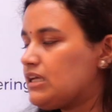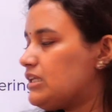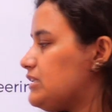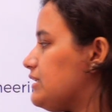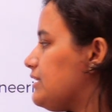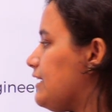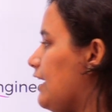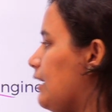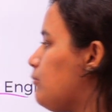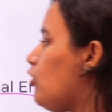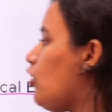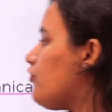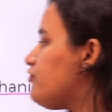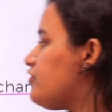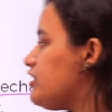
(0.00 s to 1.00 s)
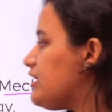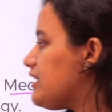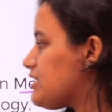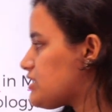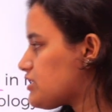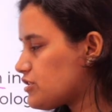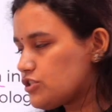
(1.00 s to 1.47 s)
the name of the
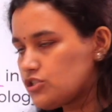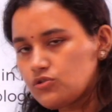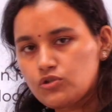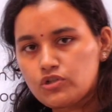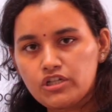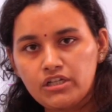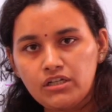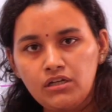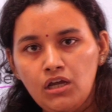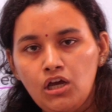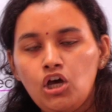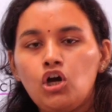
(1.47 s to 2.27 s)
institution.